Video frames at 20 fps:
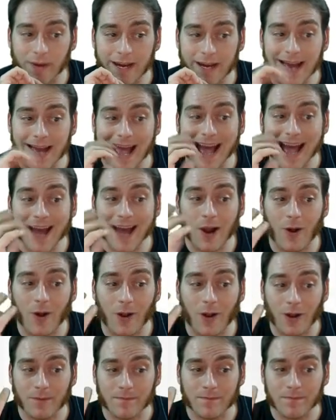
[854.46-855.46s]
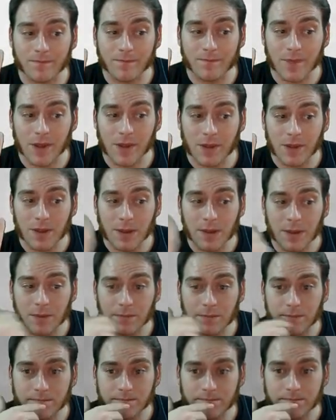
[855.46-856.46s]
how to read at all.
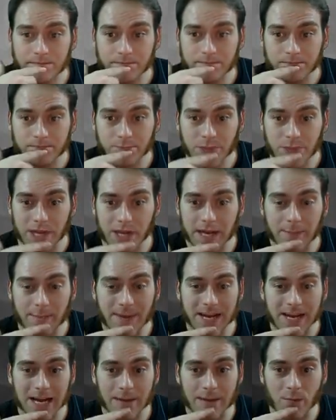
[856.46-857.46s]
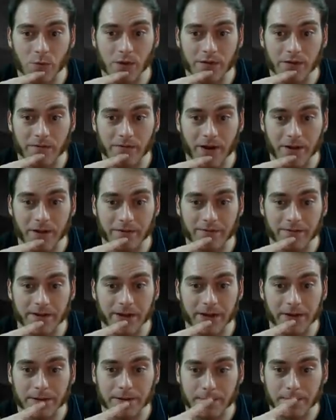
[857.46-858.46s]
But then he can pick up where the father failed.